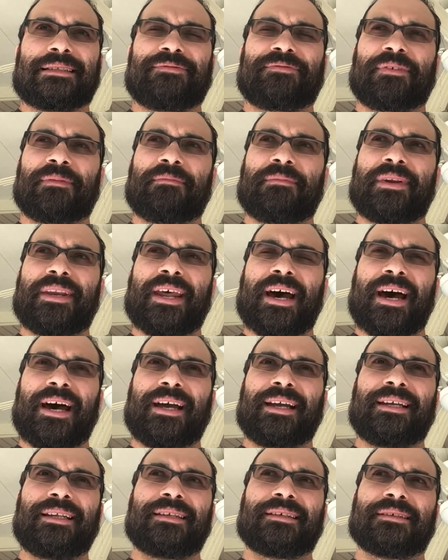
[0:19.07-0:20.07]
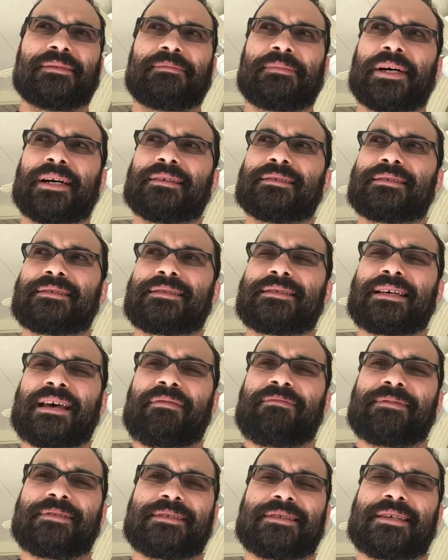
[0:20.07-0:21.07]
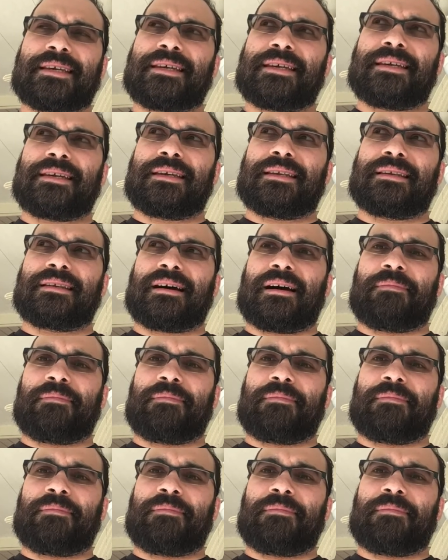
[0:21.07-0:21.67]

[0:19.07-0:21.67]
From 9 to about 17,